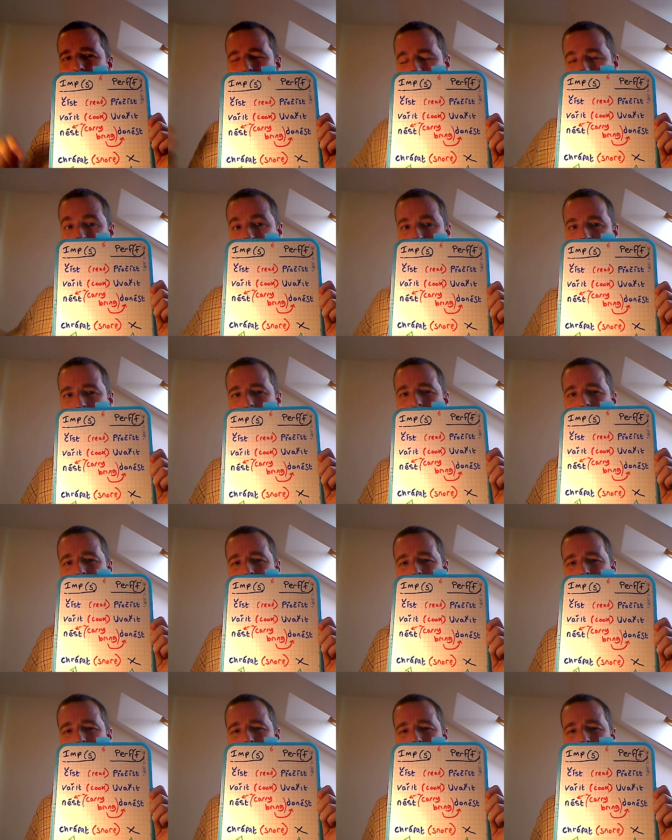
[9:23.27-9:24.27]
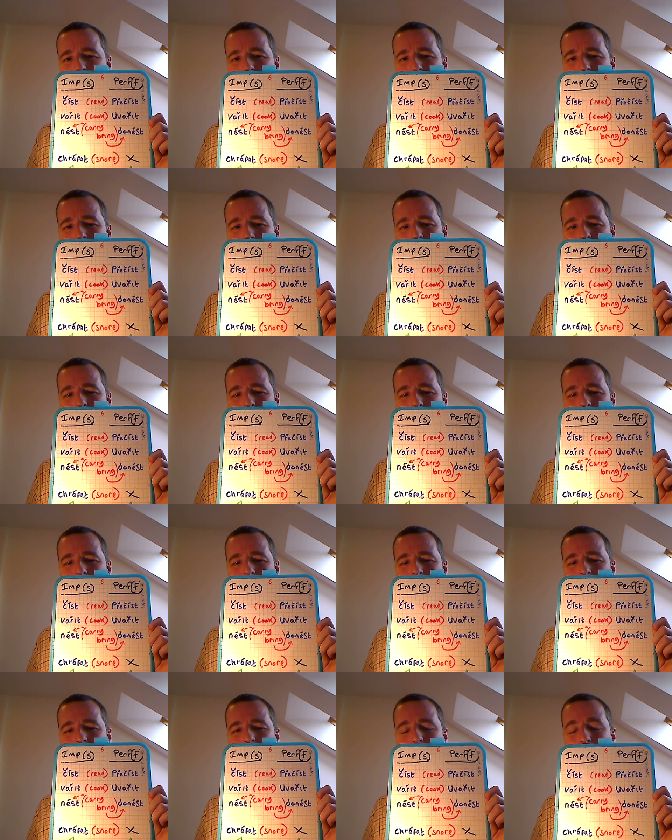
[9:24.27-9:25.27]
I'll shake her and she'll stop
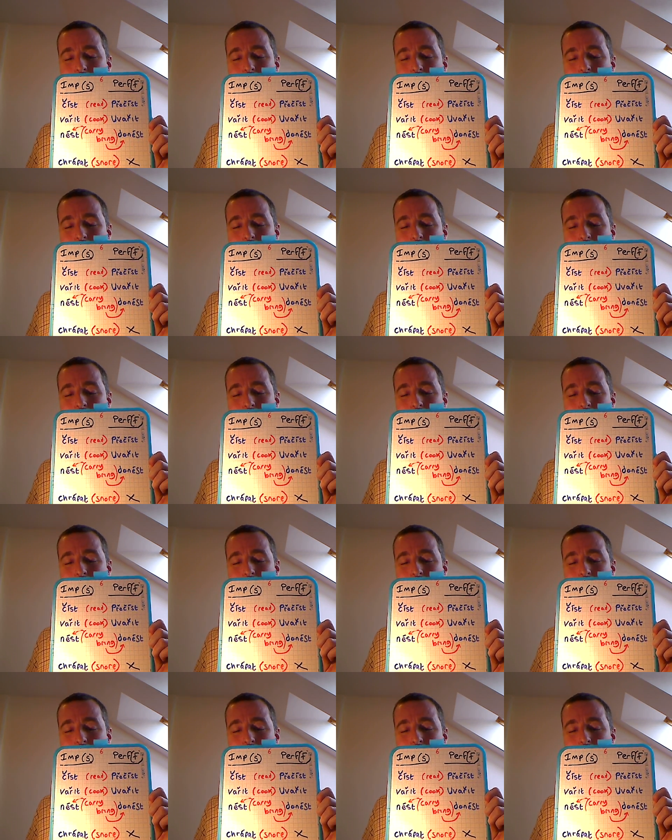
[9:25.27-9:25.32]
snoring.